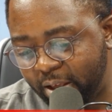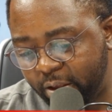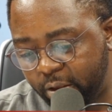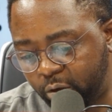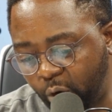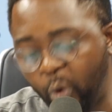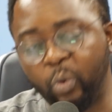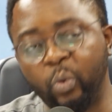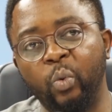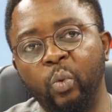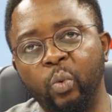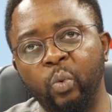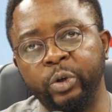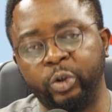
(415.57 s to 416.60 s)
So
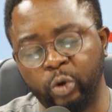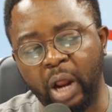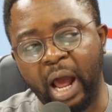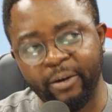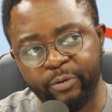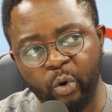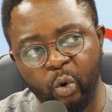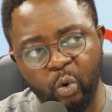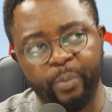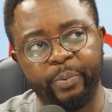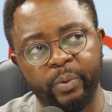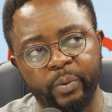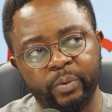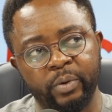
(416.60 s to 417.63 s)
we should have
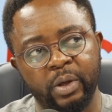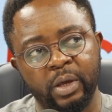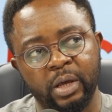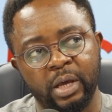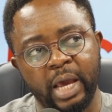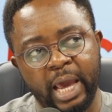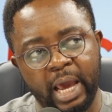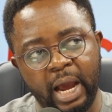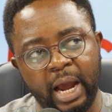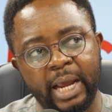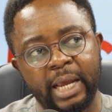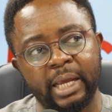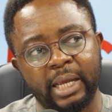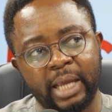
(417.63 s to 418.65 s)
hope.
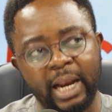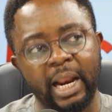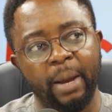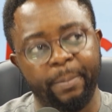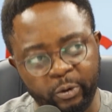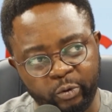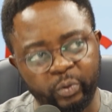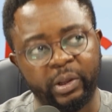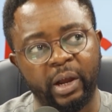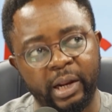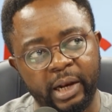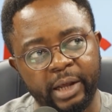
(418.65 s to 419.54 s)
AI can help us with our